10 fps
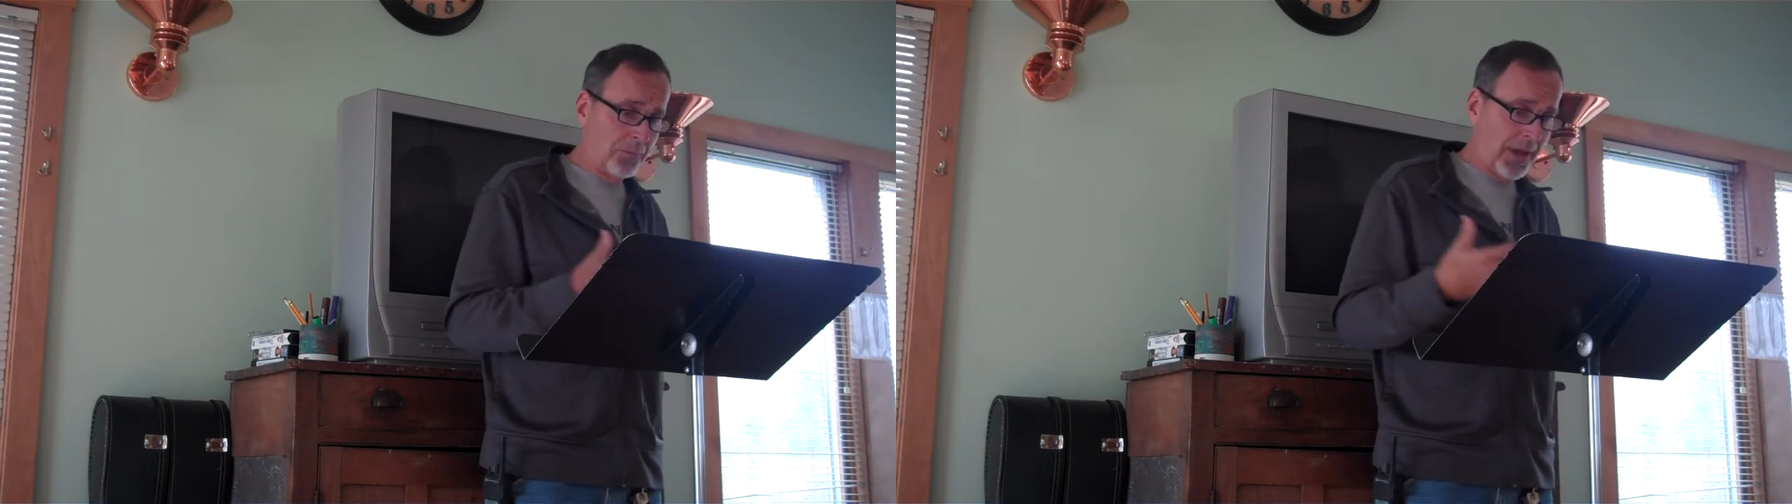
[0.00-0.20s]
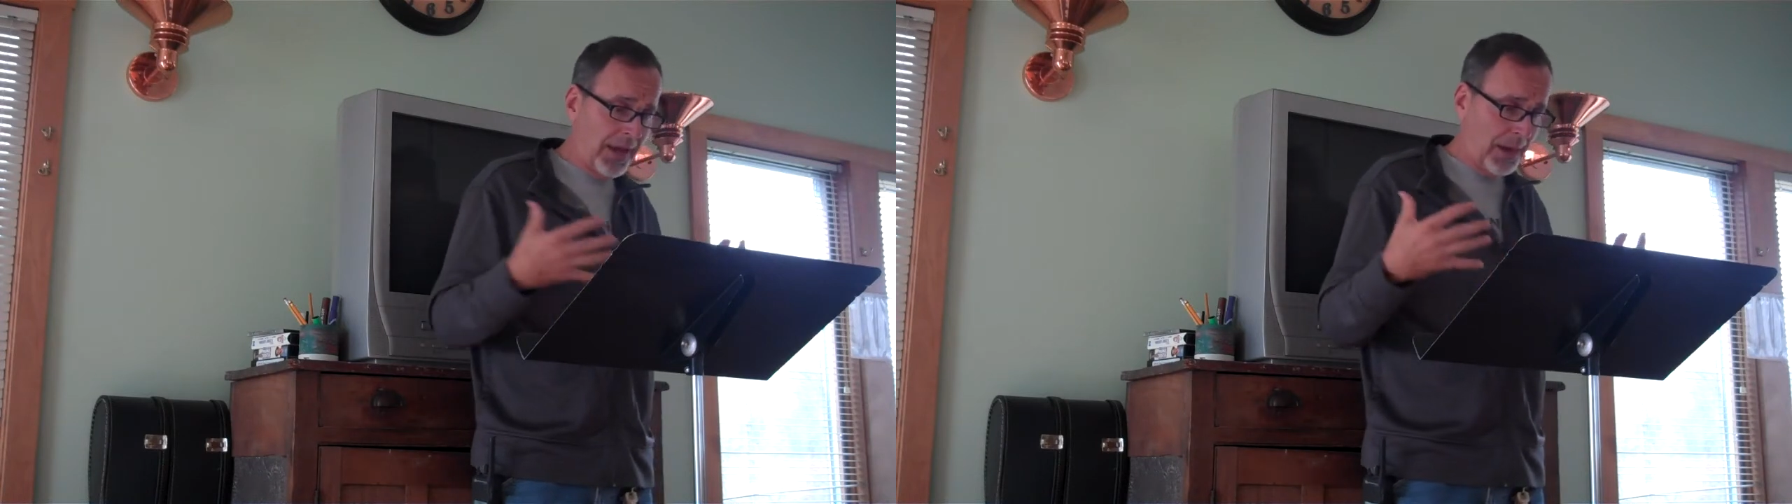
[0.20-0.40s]

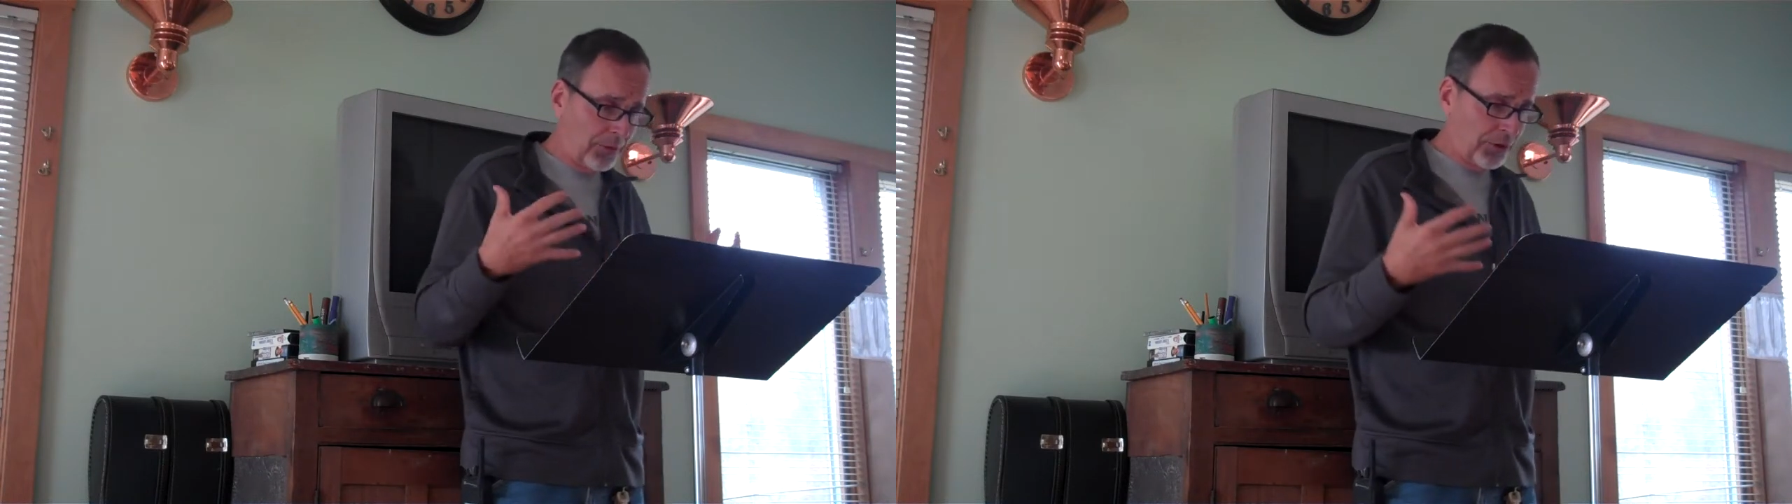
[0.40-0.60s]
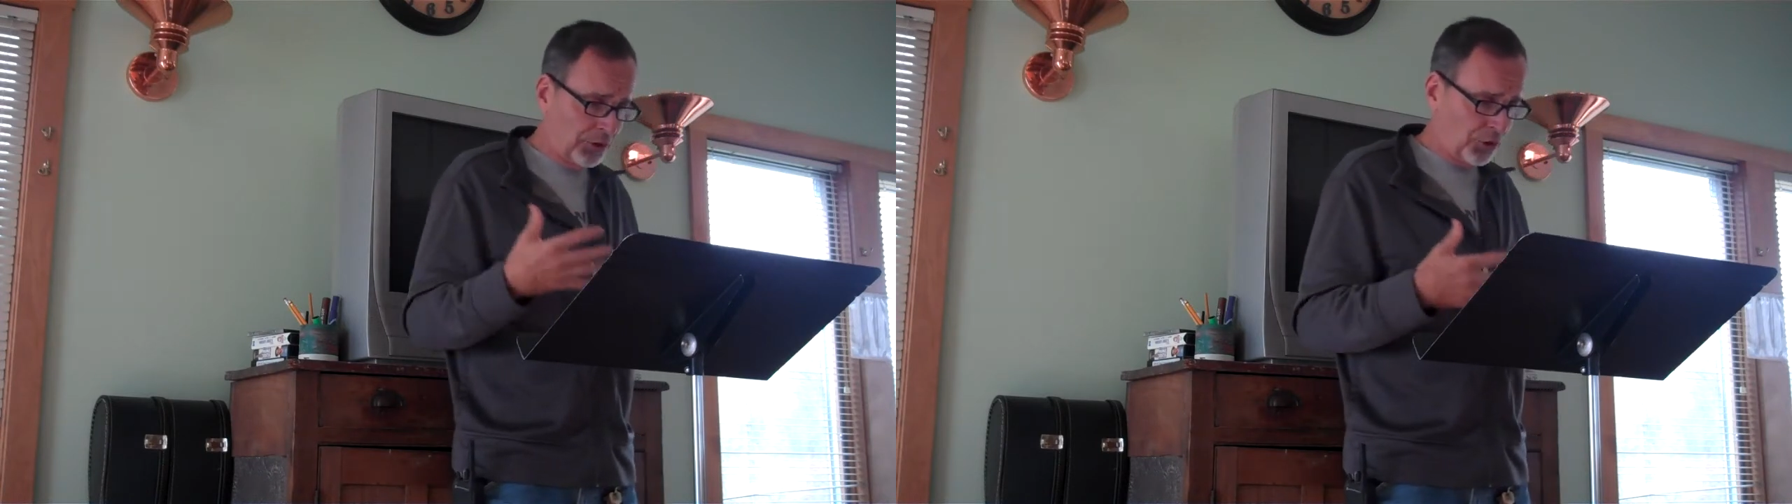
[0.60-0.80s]
being
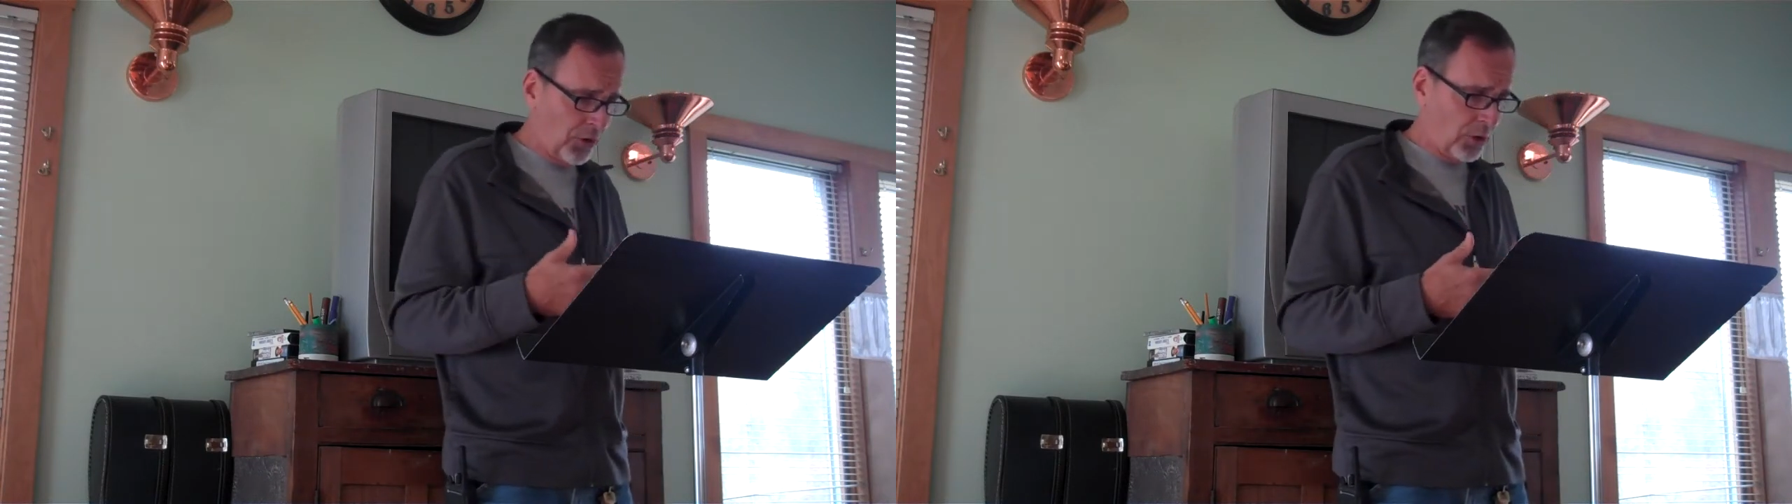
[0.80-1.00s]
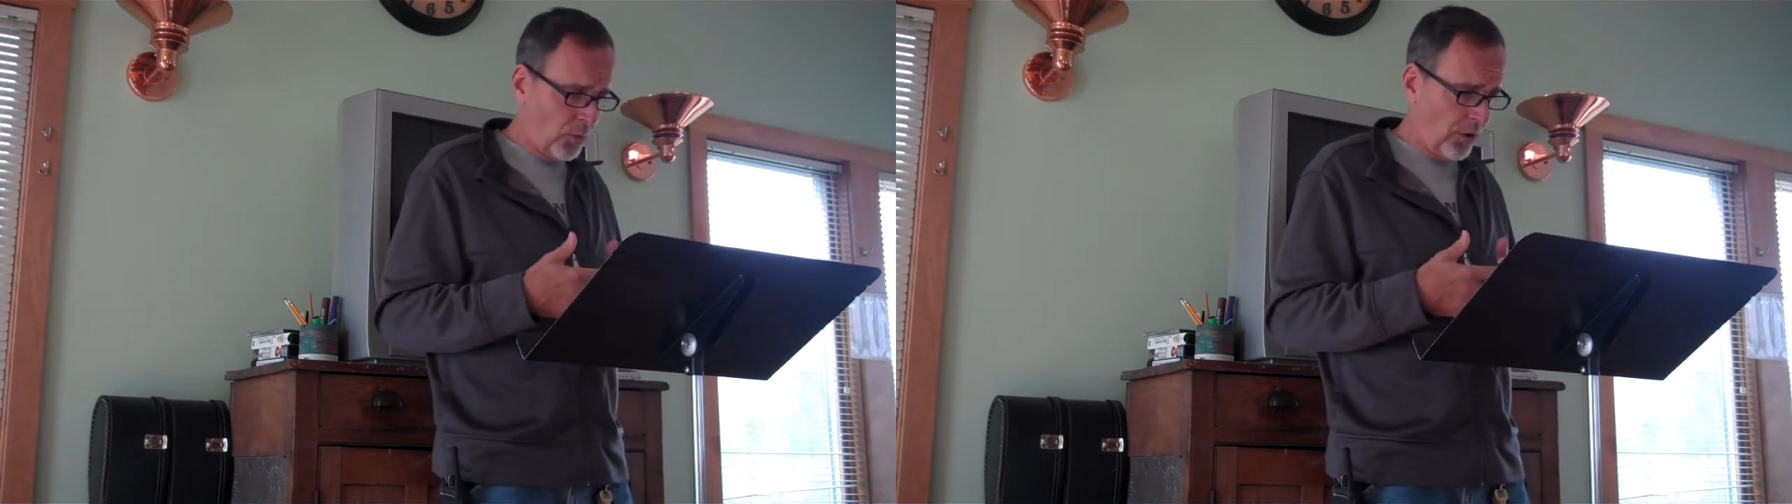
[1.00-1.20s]
able to
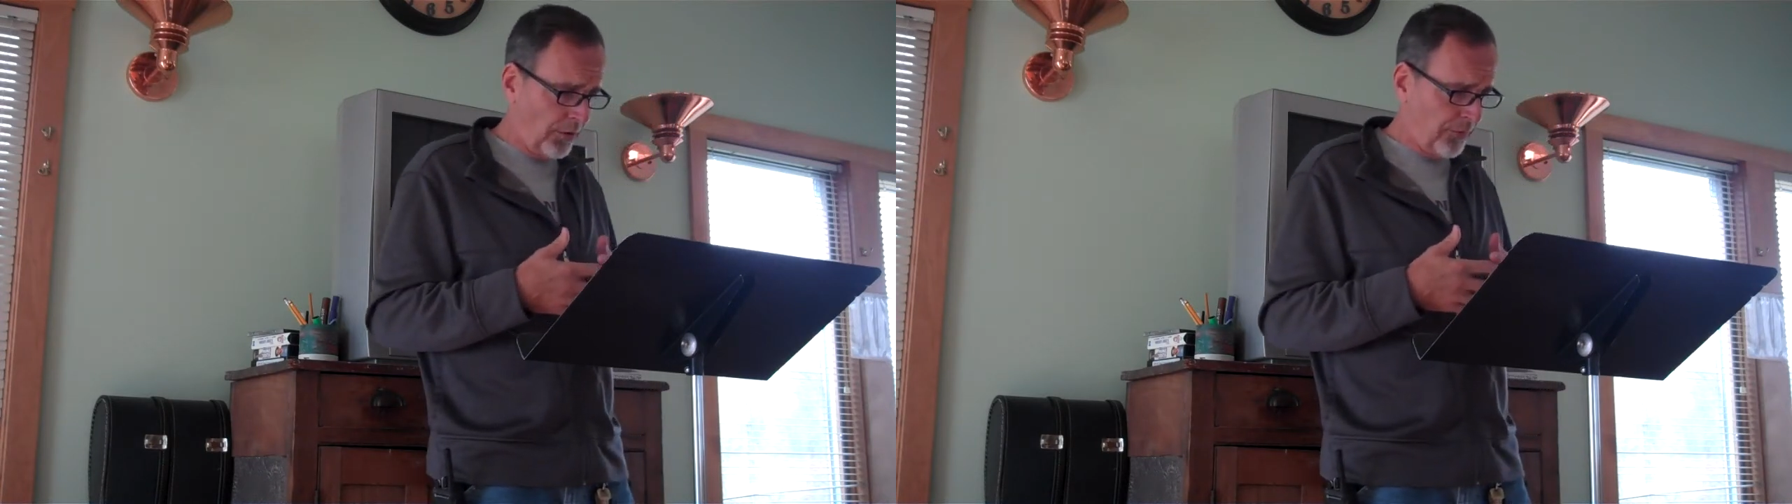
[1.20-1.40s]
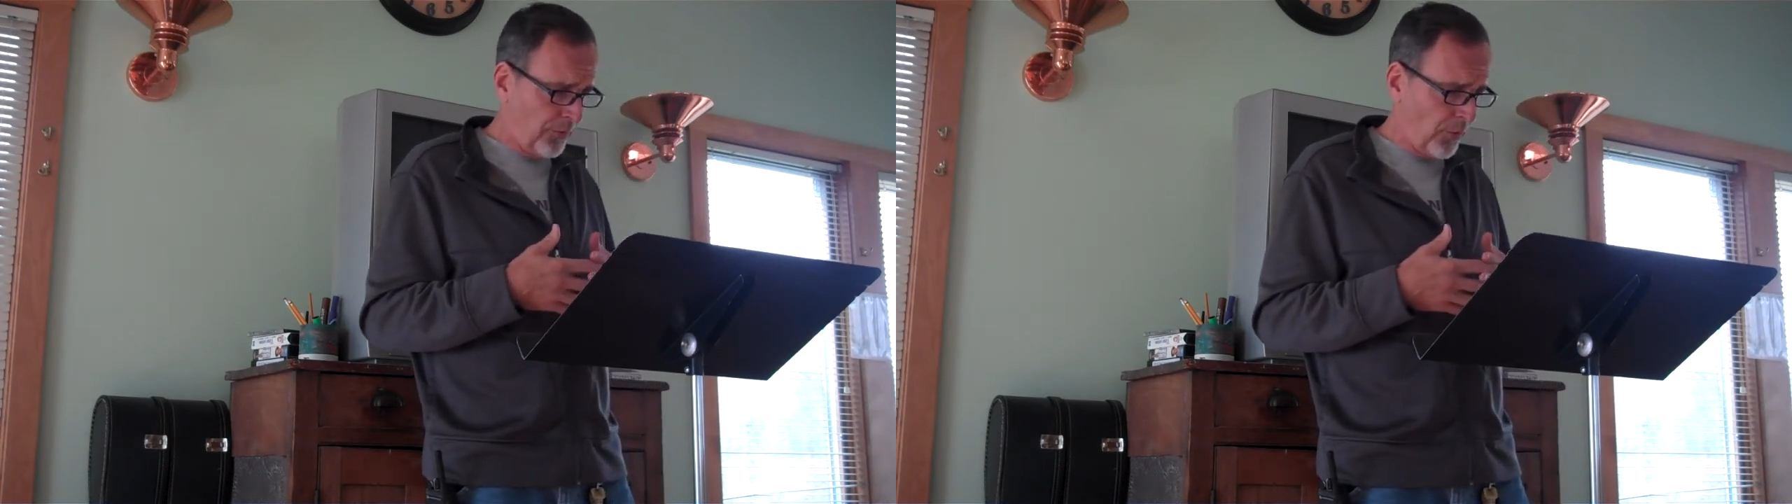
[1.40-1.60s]
join the
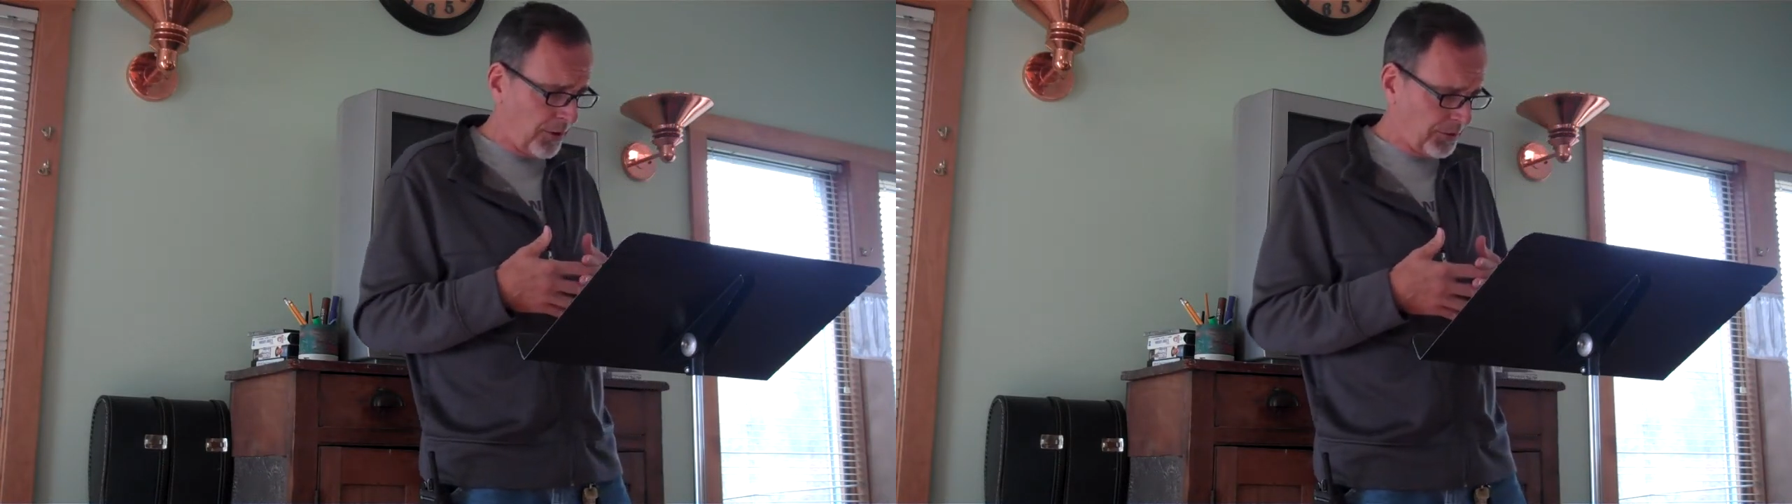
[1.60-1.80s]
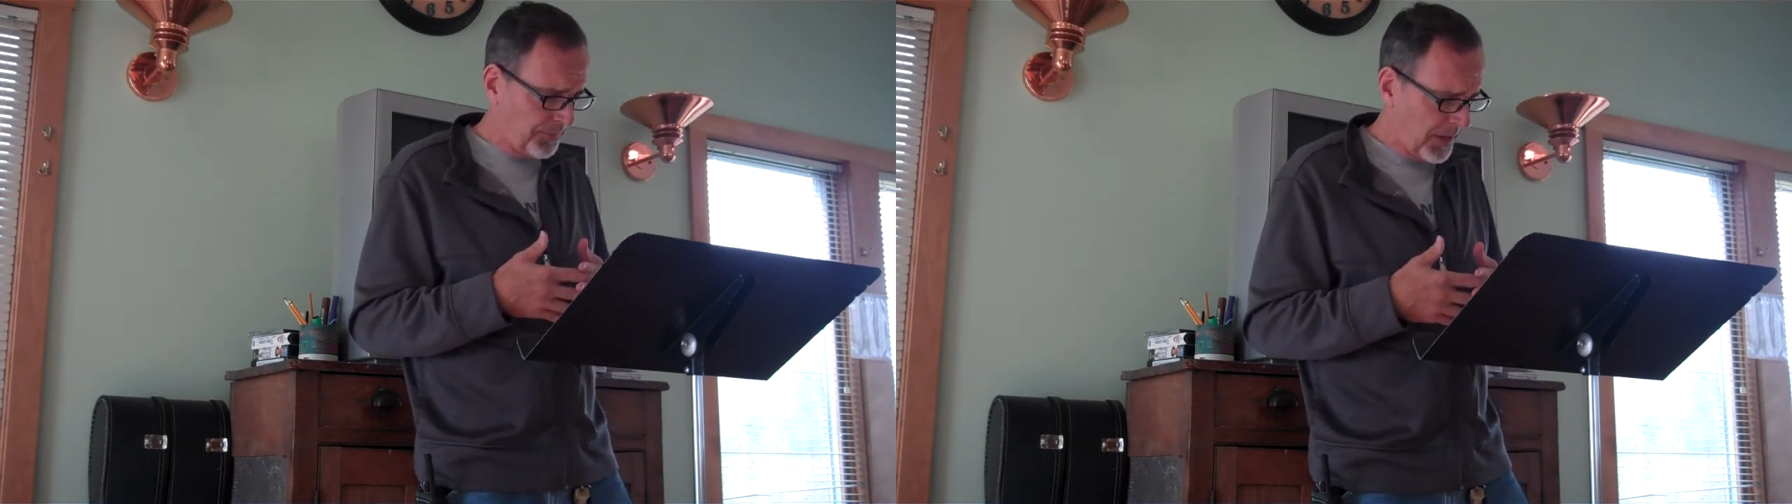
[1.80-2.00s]

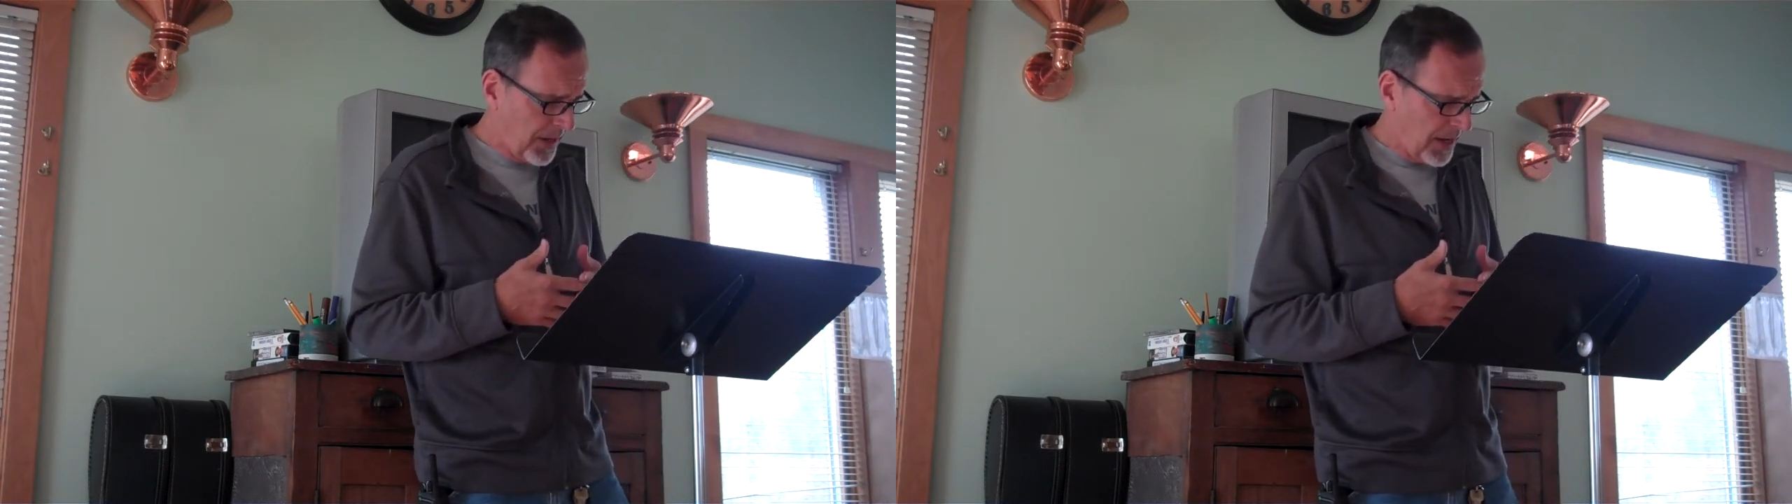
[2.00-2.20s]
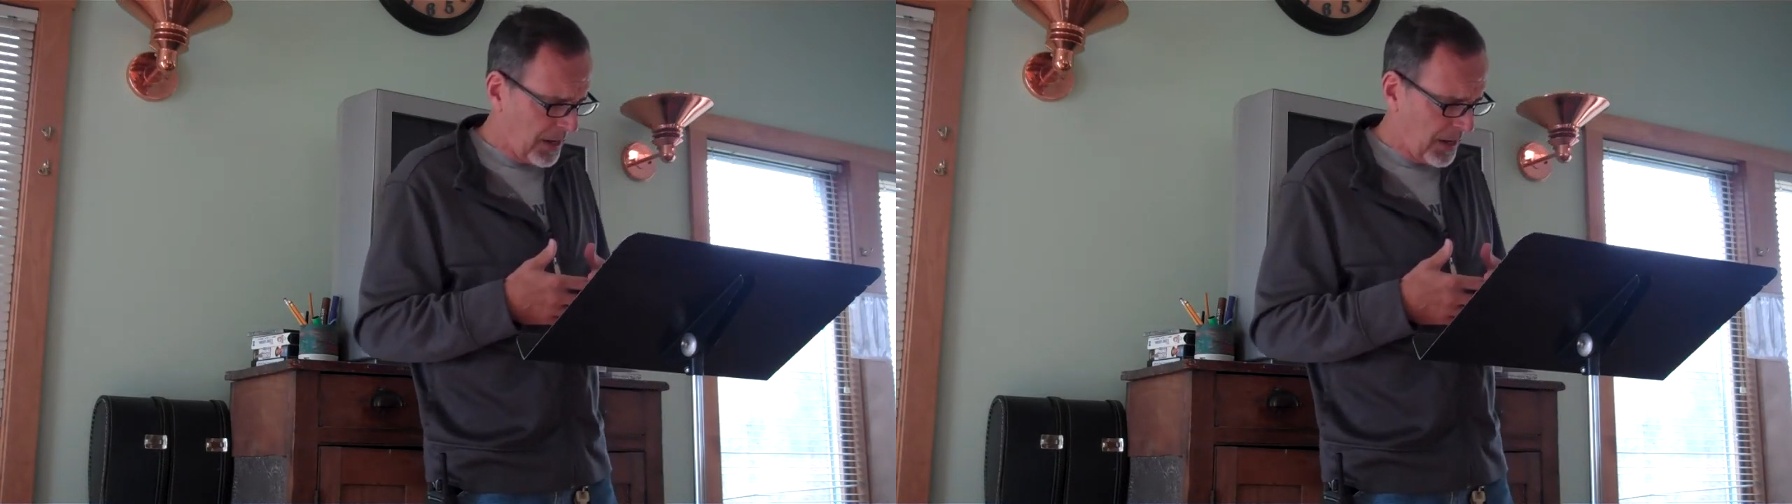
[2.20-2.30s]
workforce.